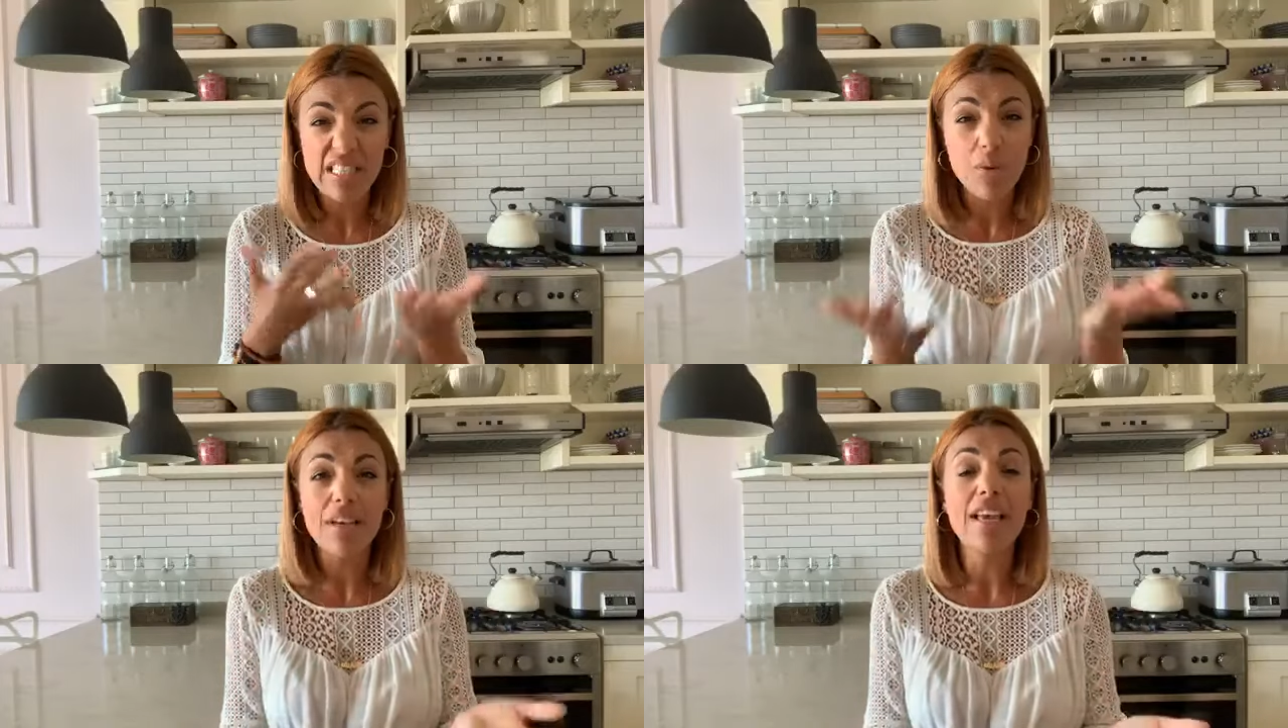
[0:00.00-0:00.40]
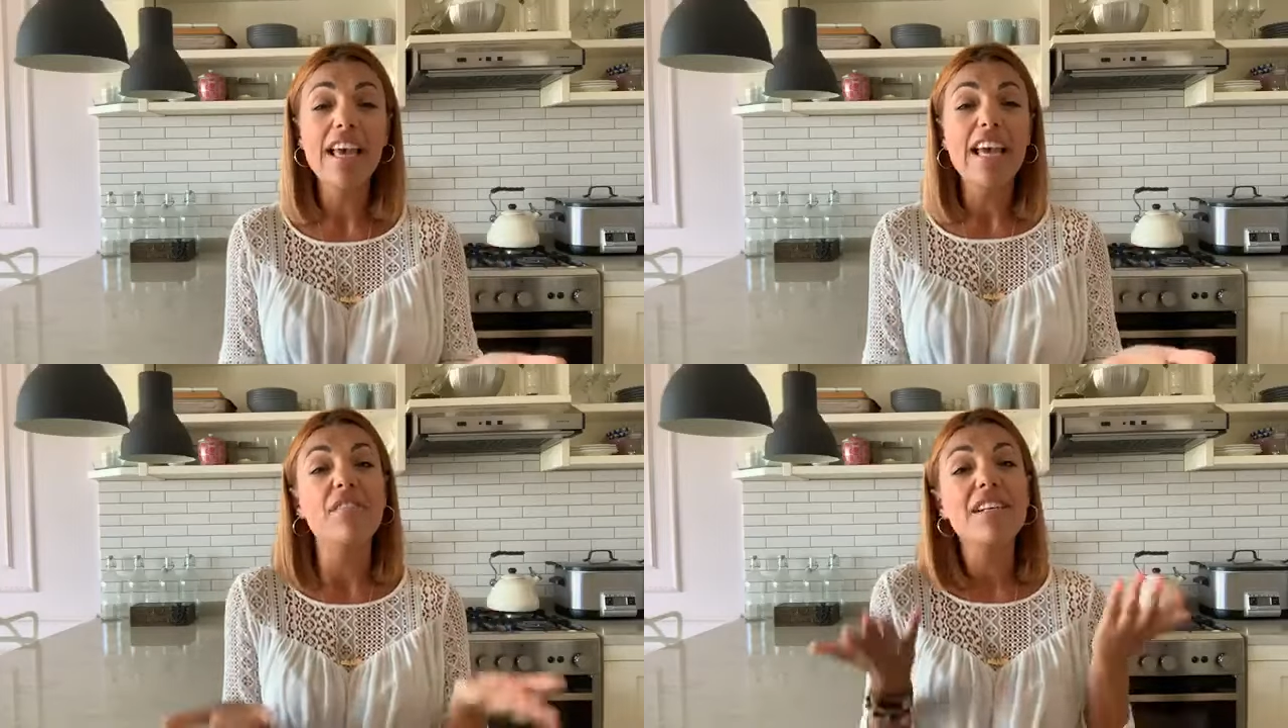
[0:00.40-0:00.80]
So
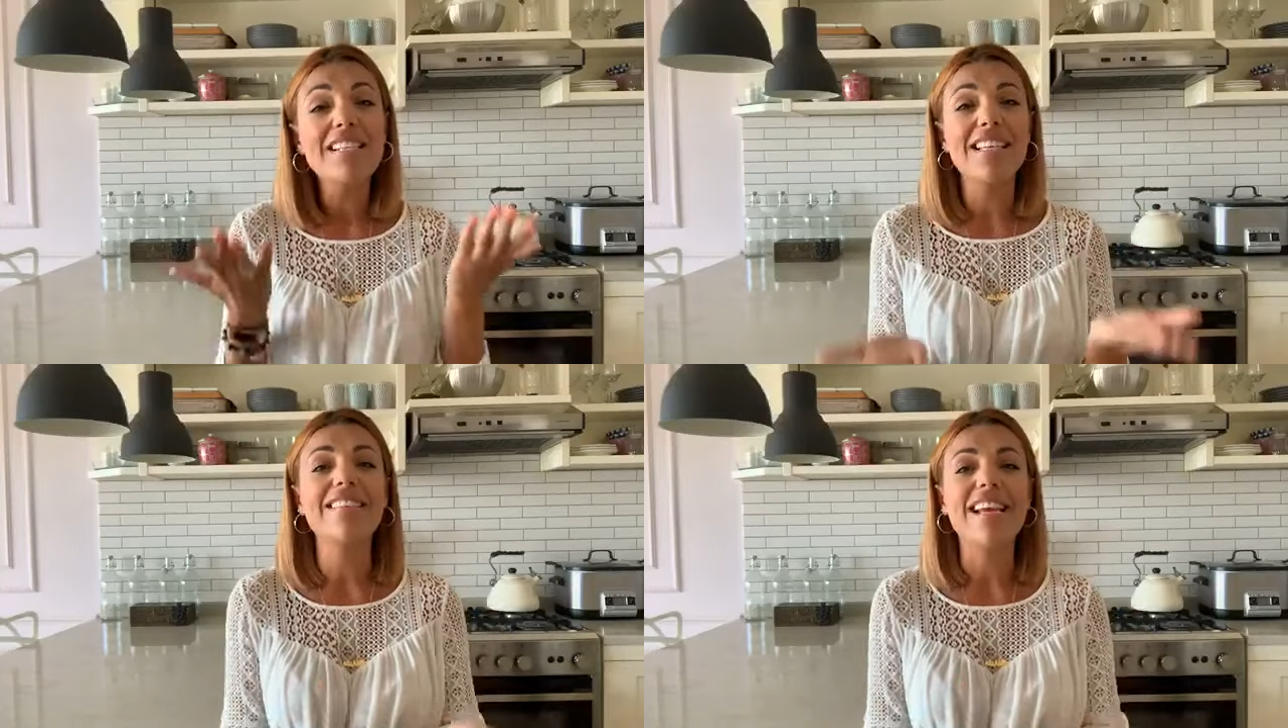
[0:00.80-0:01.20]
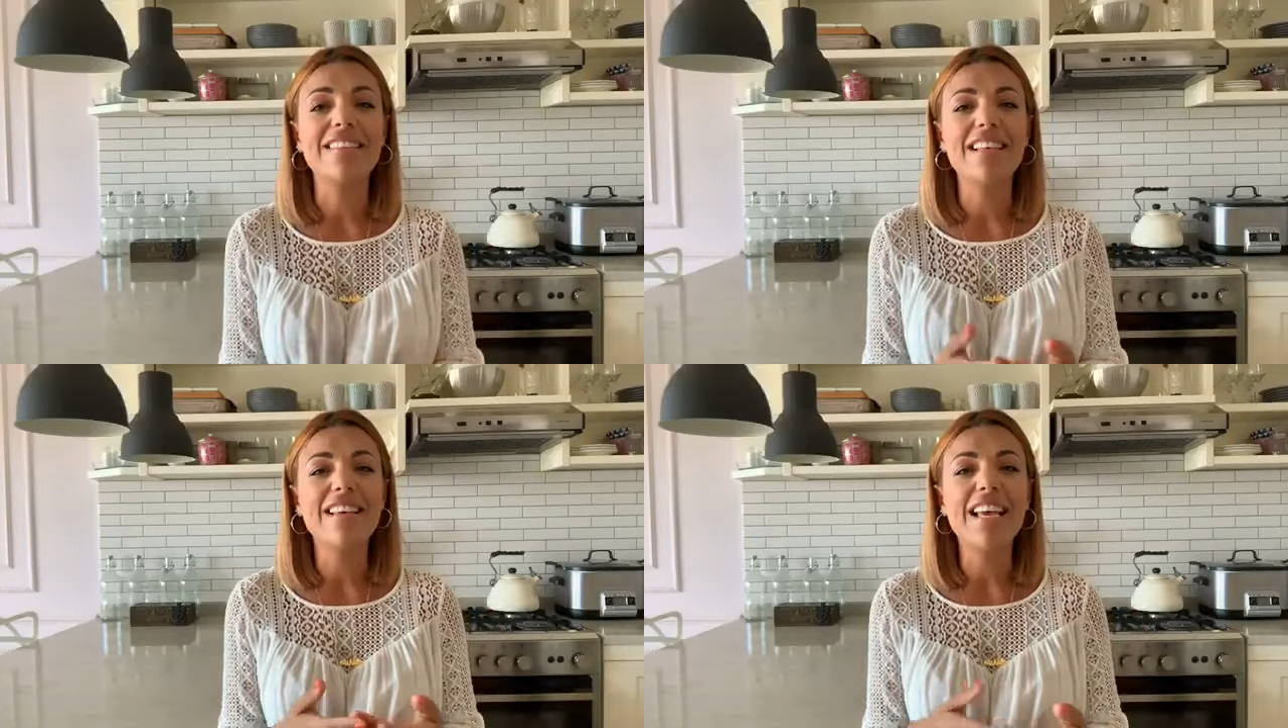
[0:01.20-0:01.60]
if there's a day
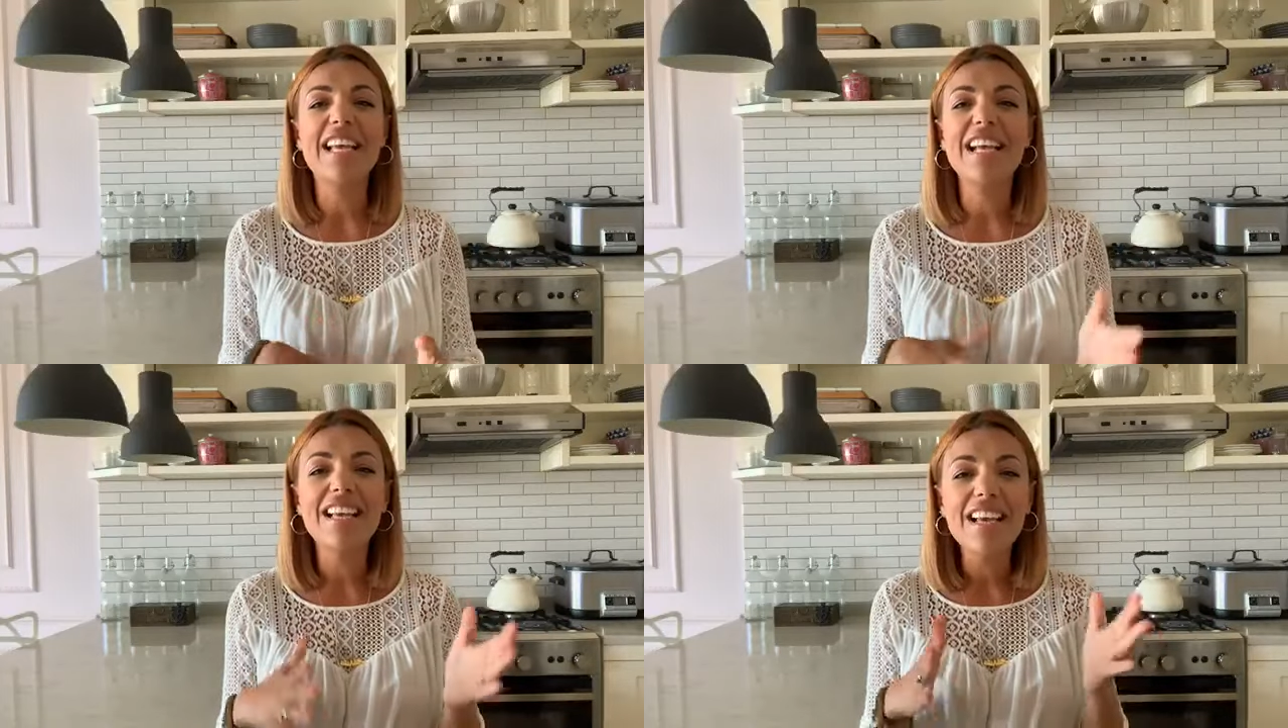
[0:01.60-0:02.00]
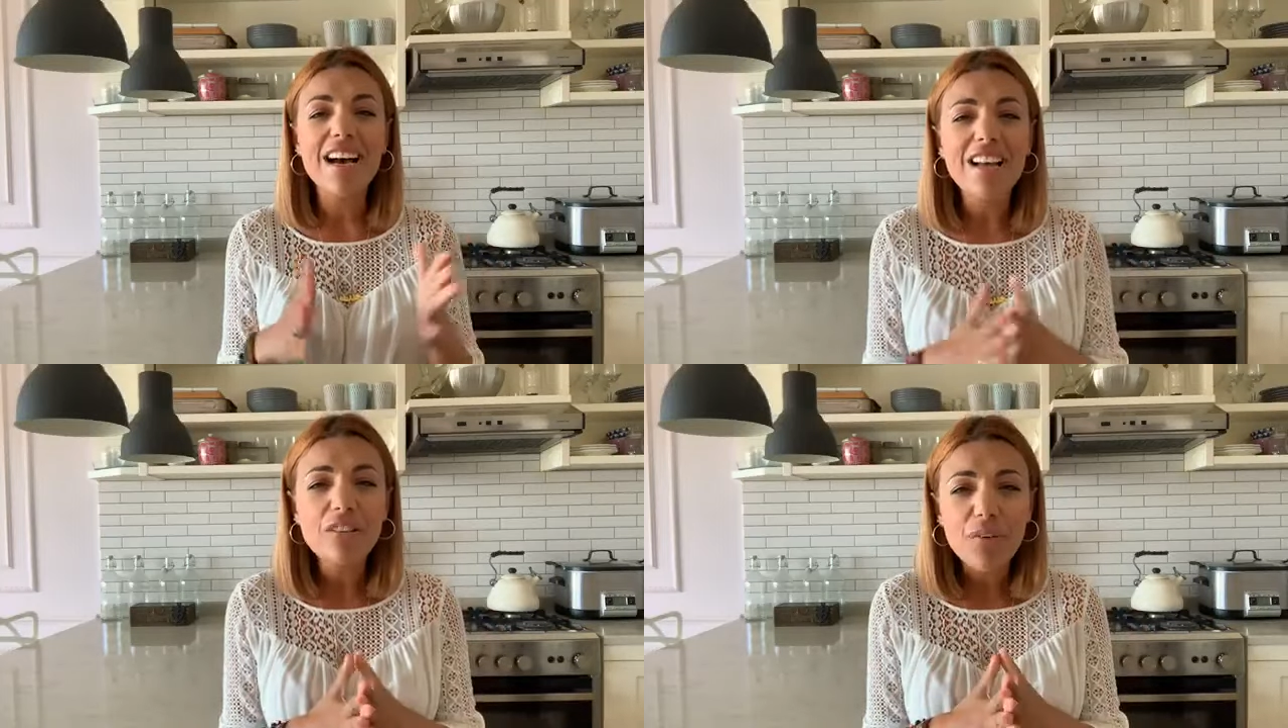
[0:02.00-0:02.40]
that I
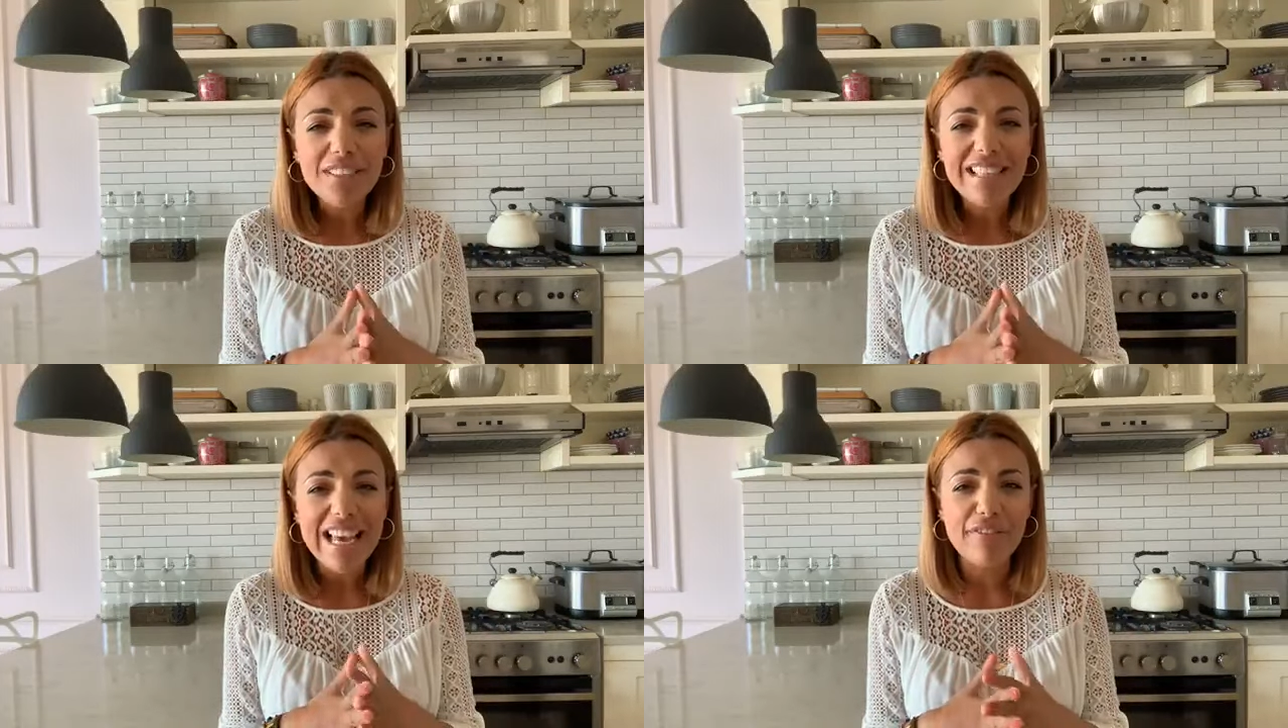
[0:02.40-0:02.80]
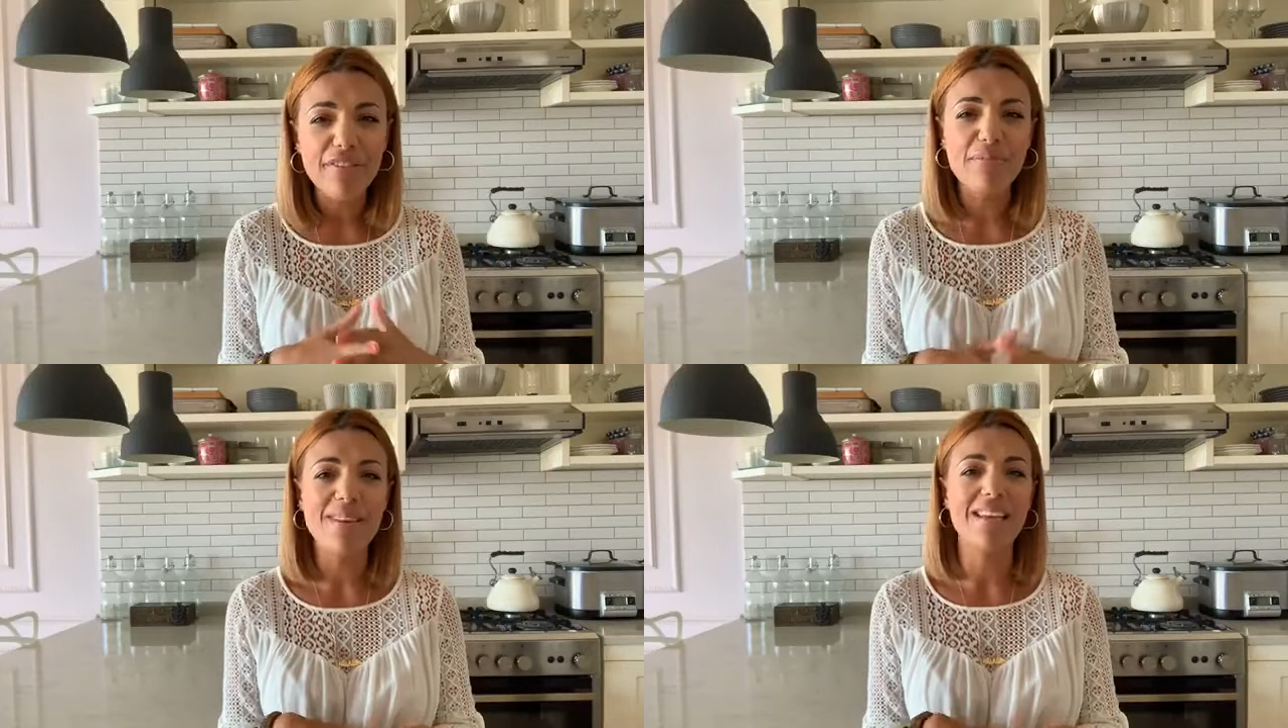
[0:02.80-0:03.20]
can't for the life
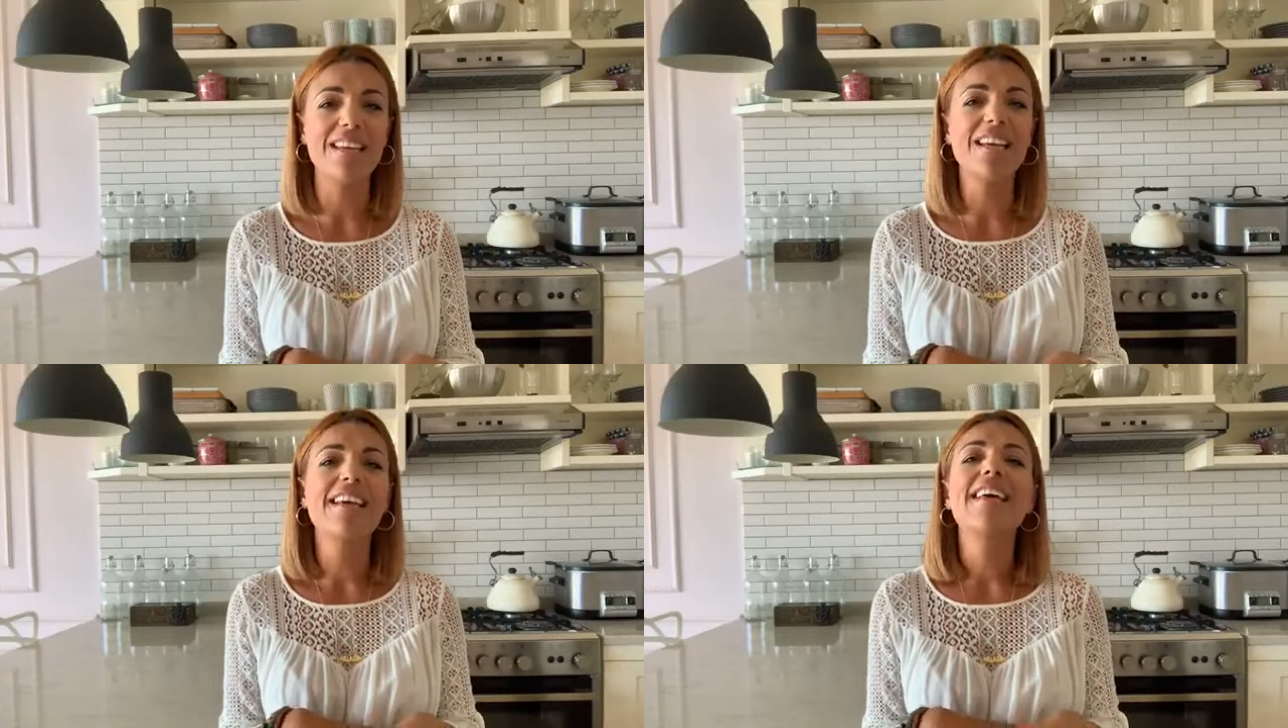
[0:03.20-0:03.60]
of me